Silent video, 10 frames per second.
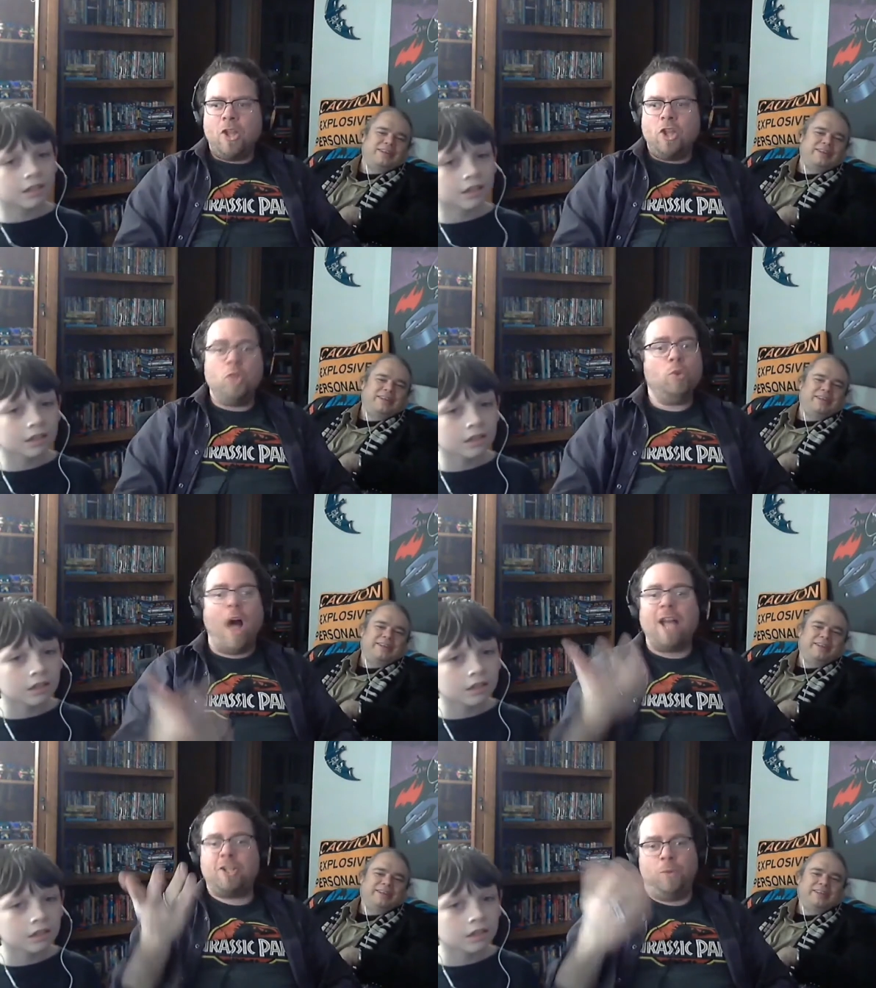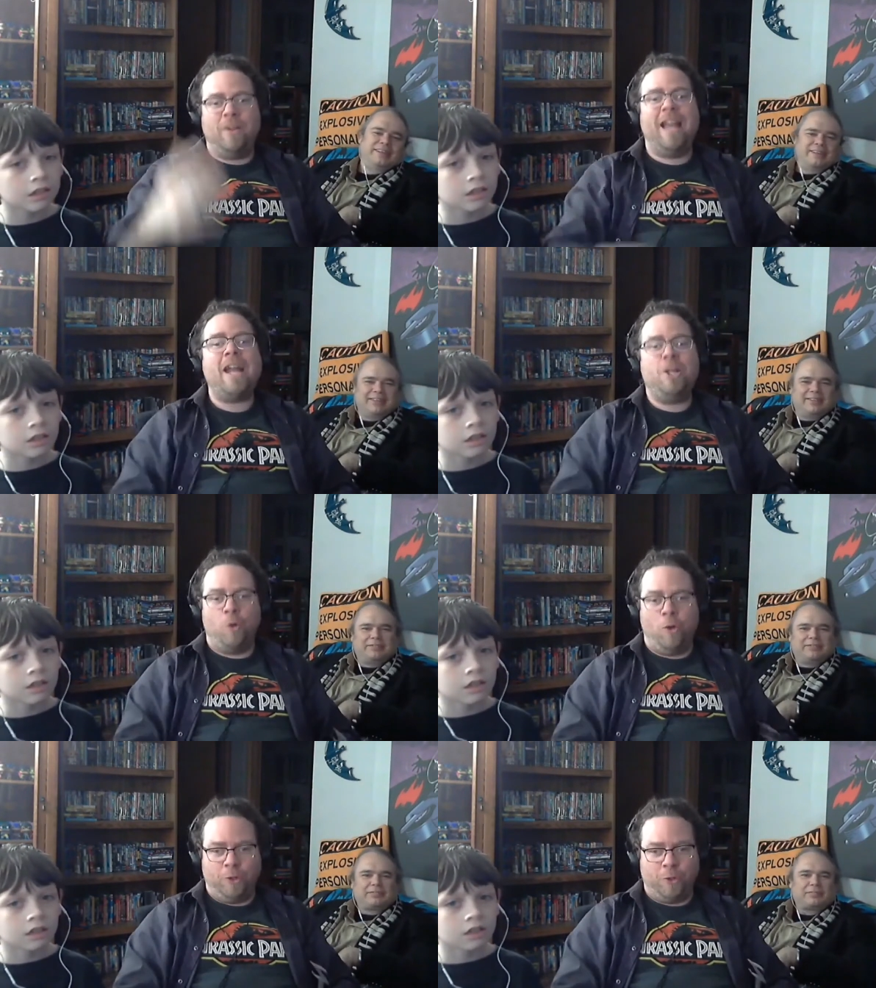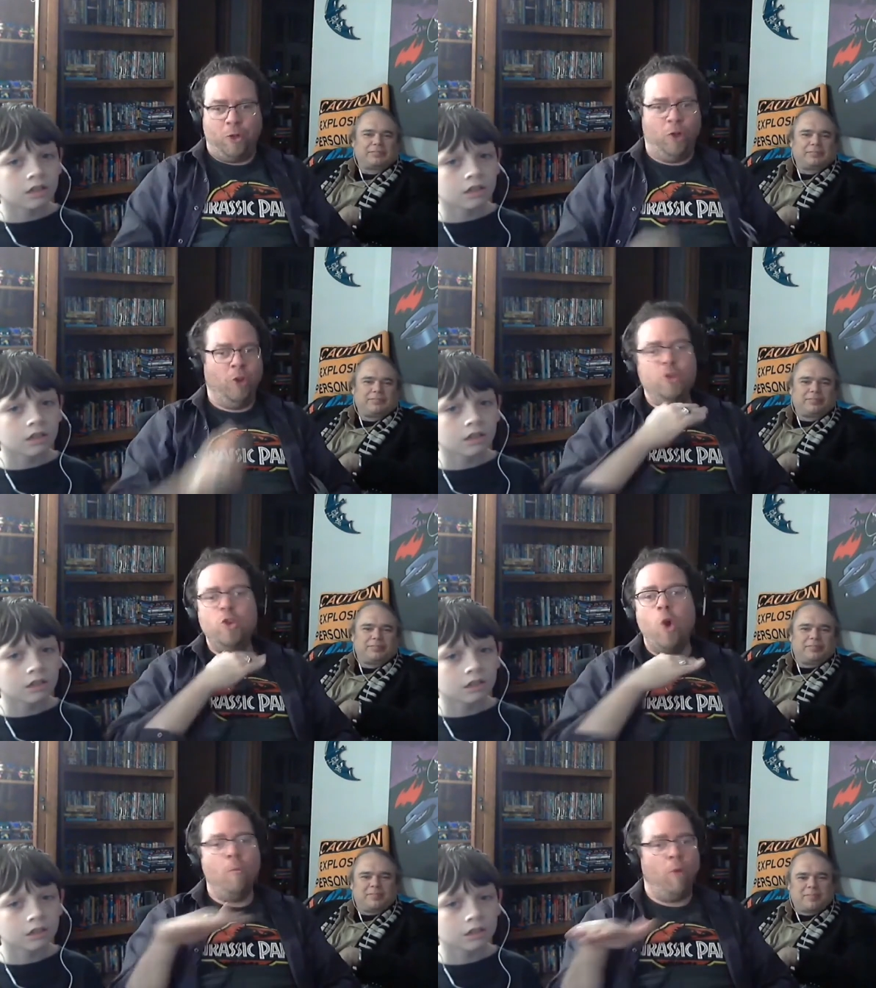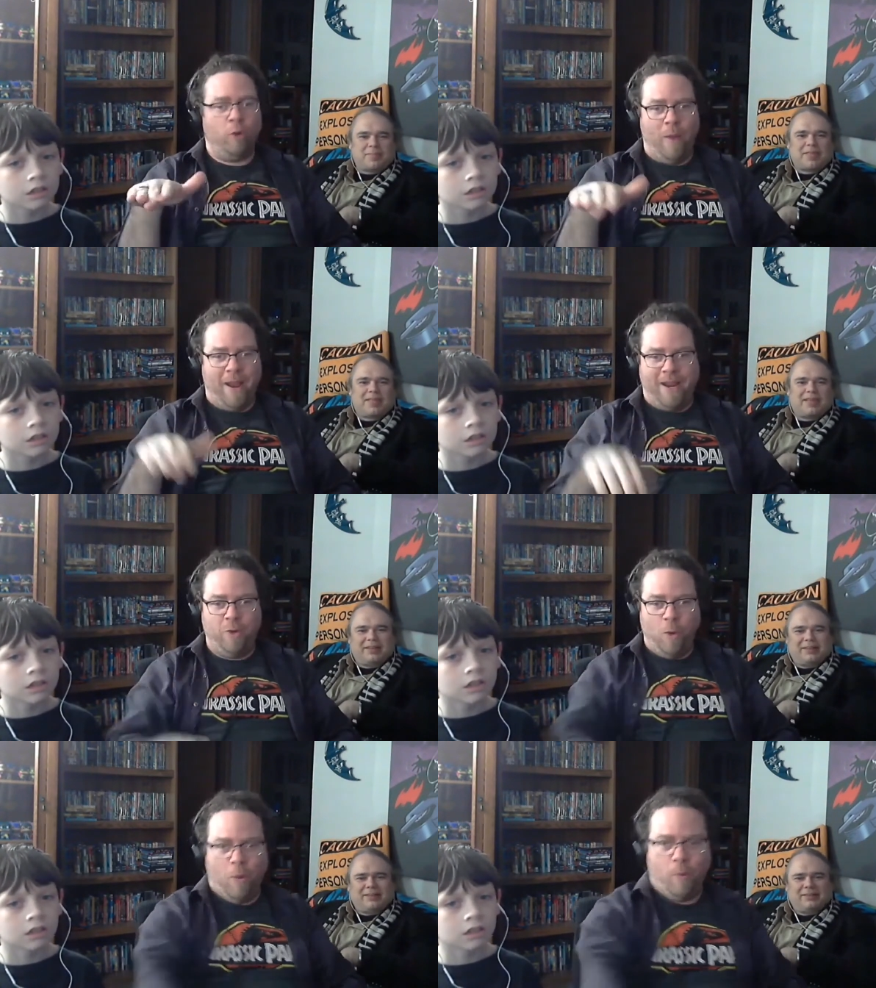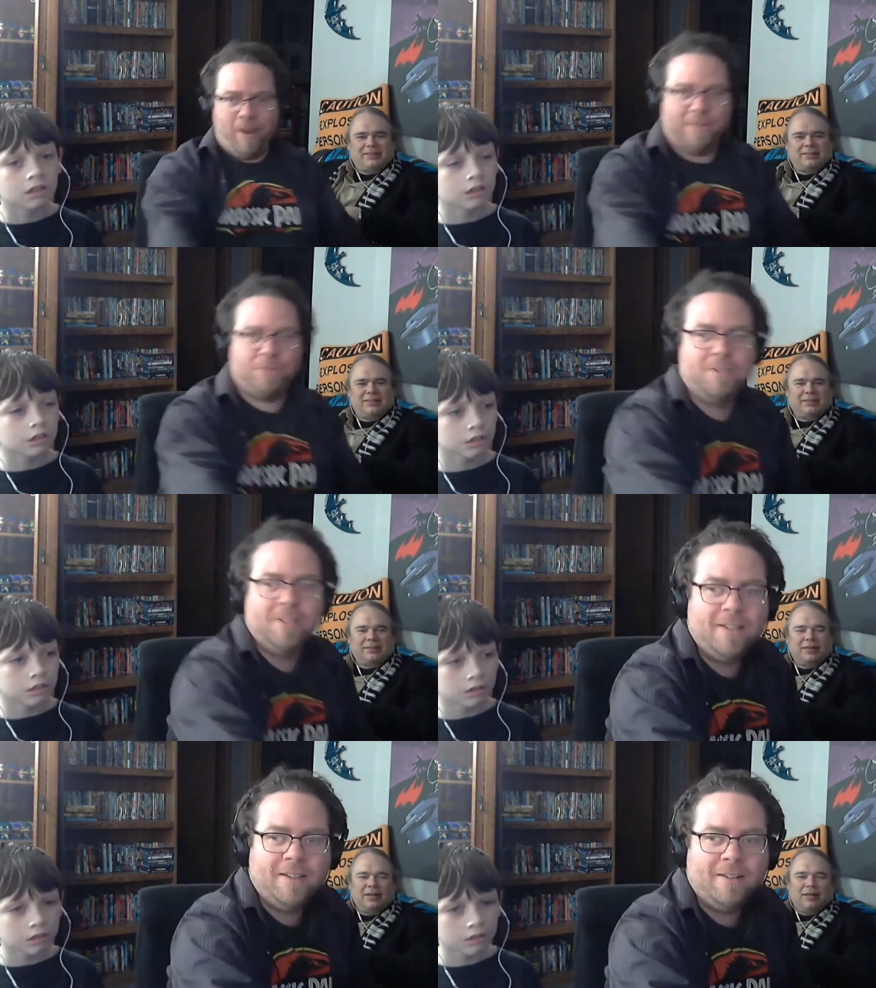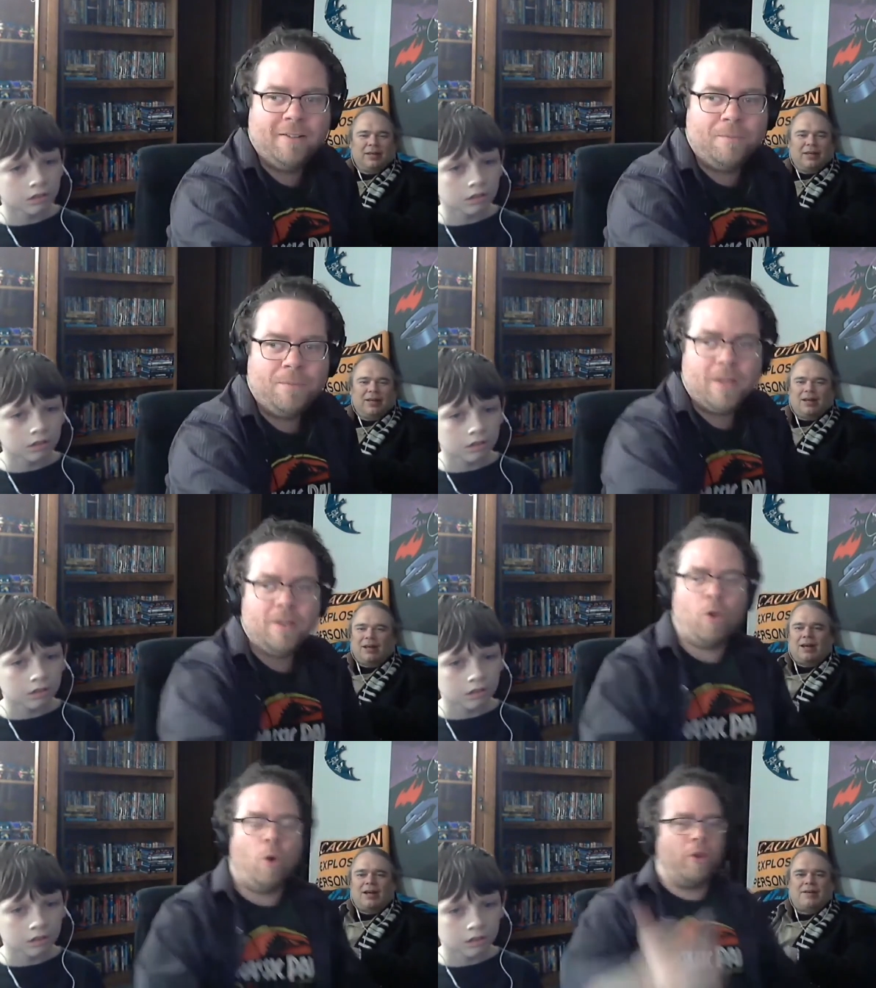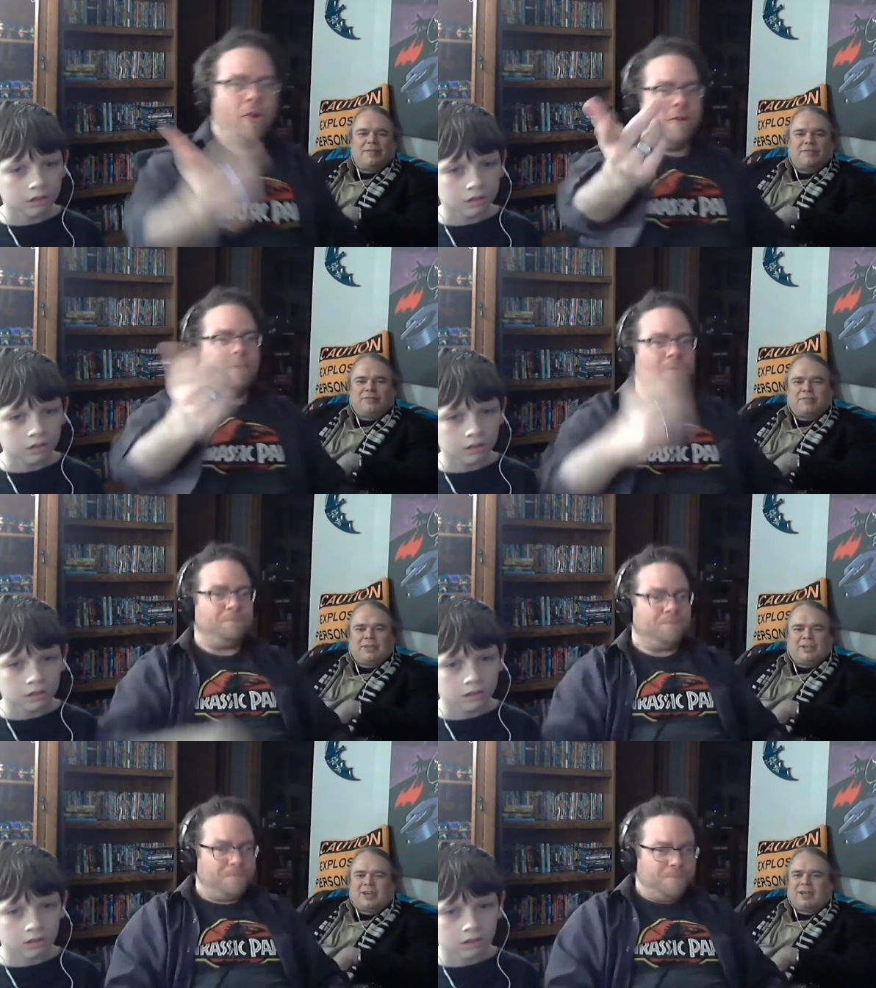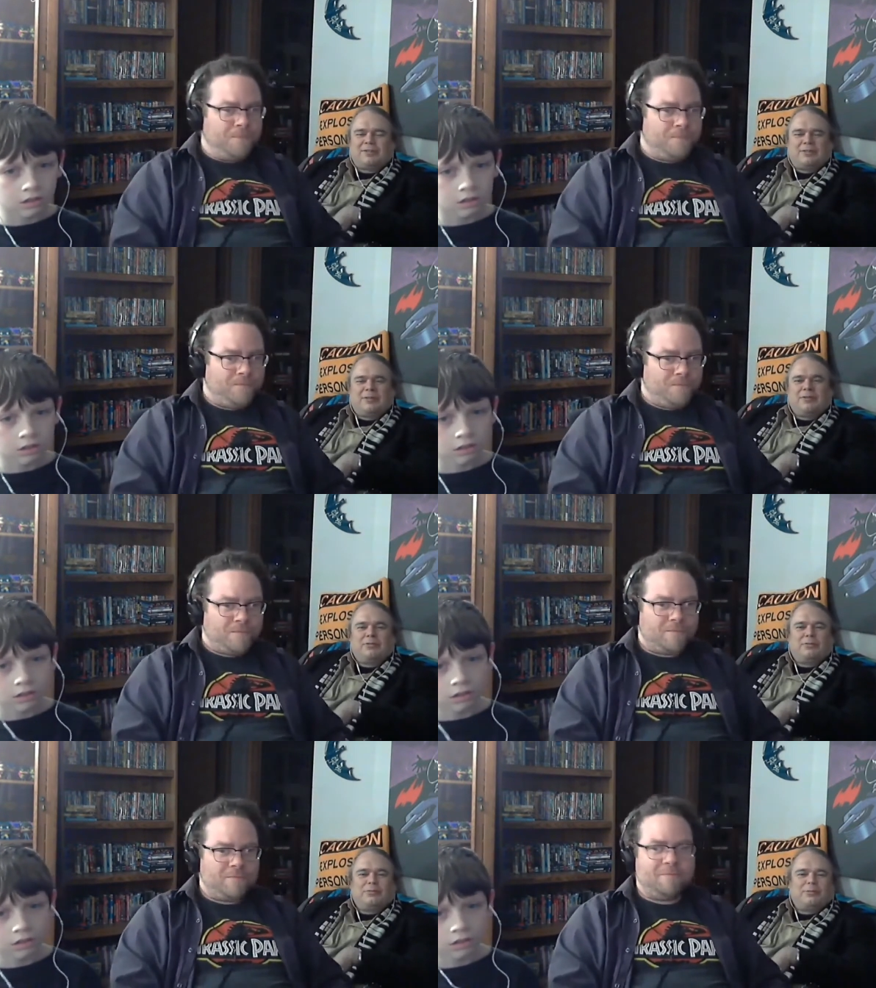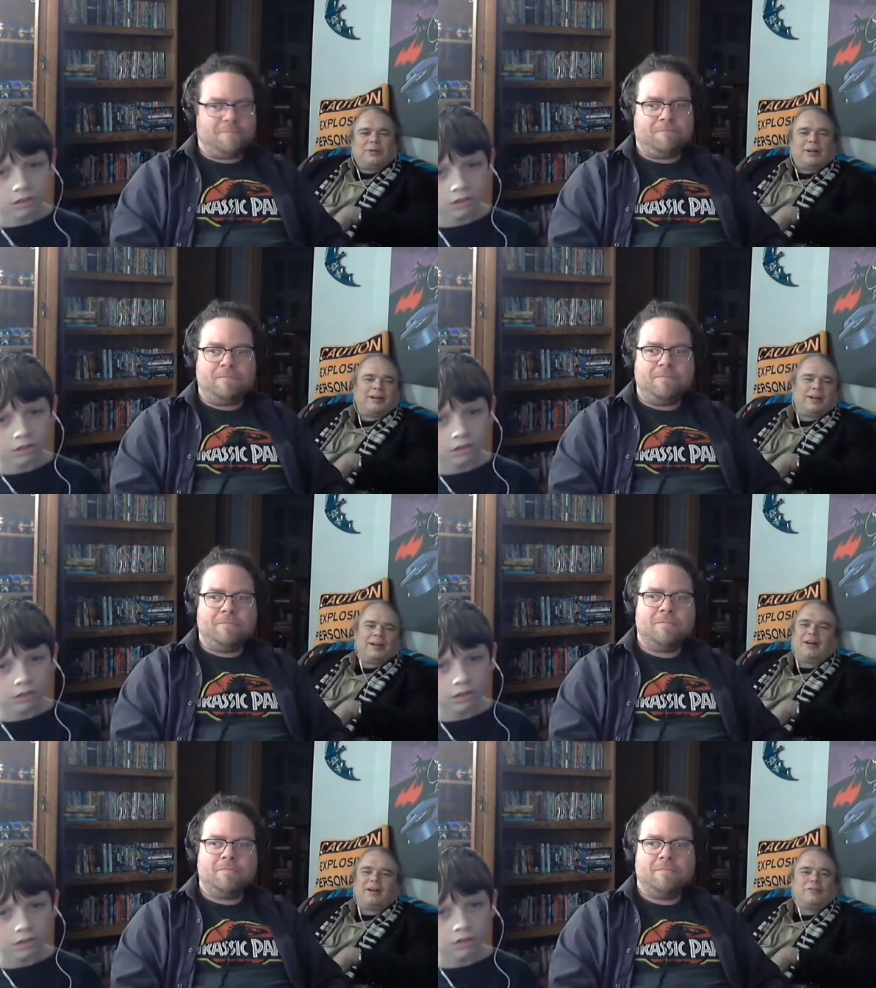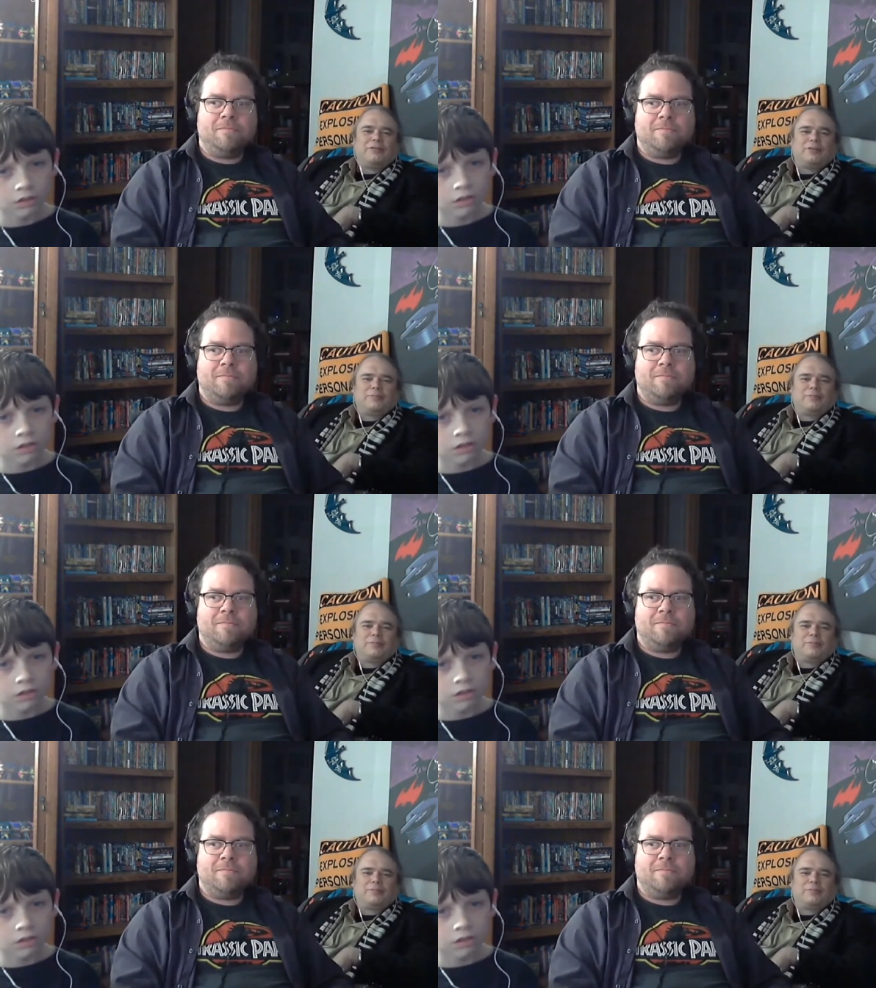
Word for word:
Speaker 1: You lost to a nine-year-old girl. No more wing. No more wings. I've
Speaker 2: got you under